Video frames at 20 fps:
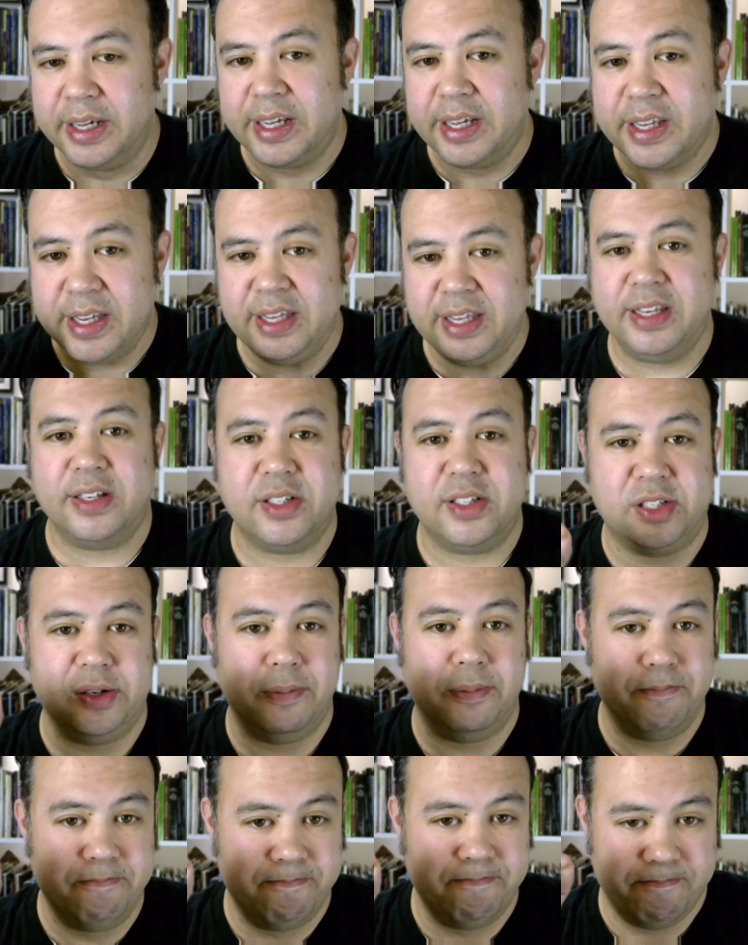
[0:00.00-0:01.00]
is
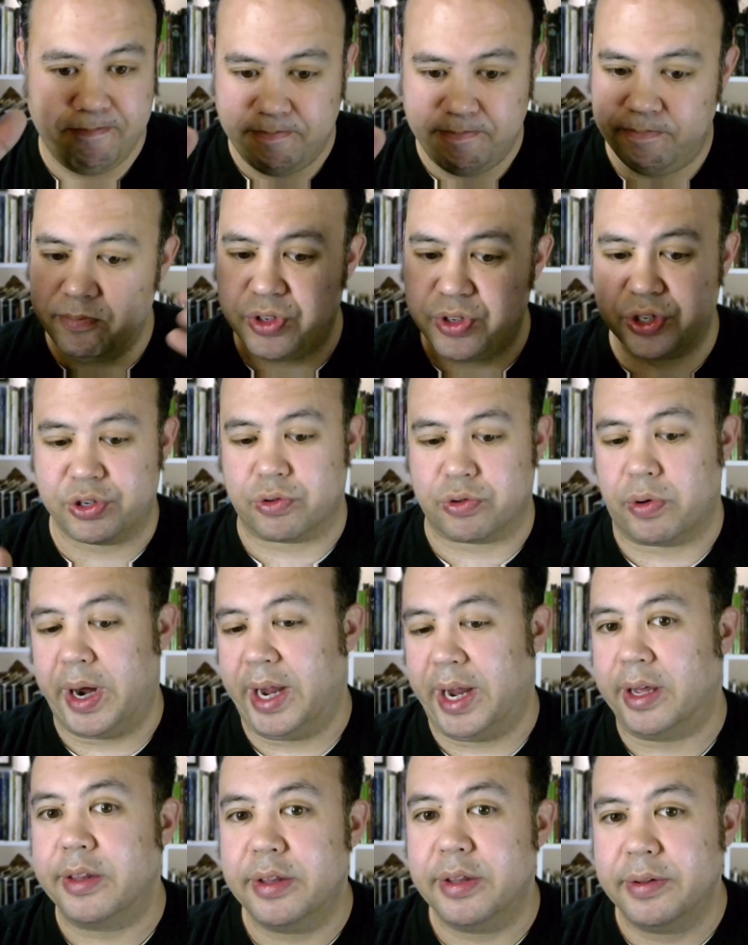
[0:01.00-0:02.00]

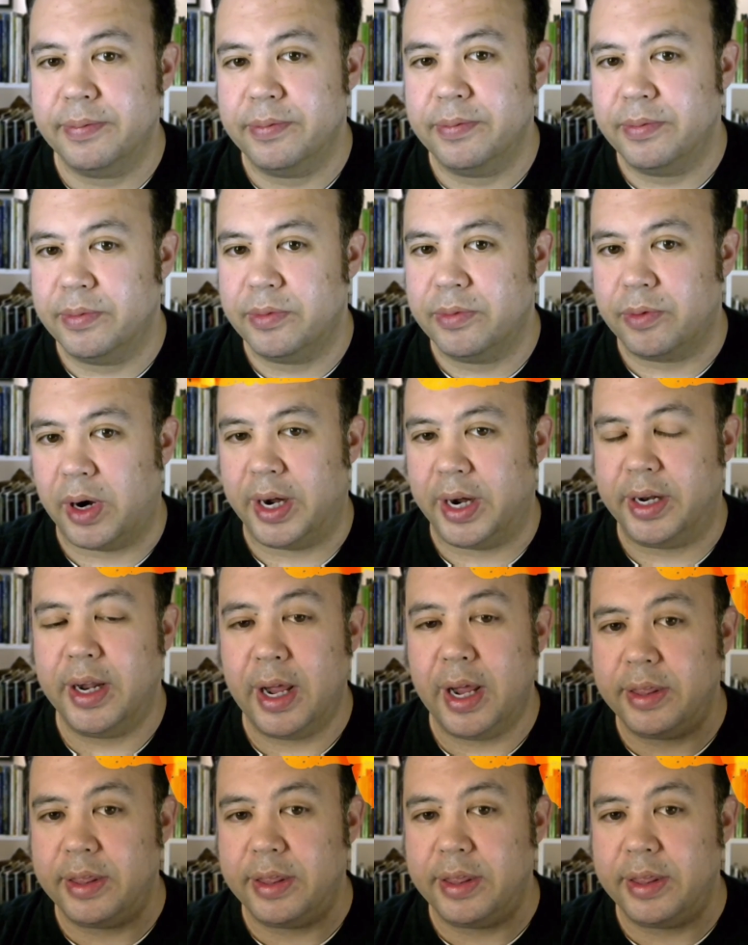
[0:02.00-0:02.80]
strength, right? And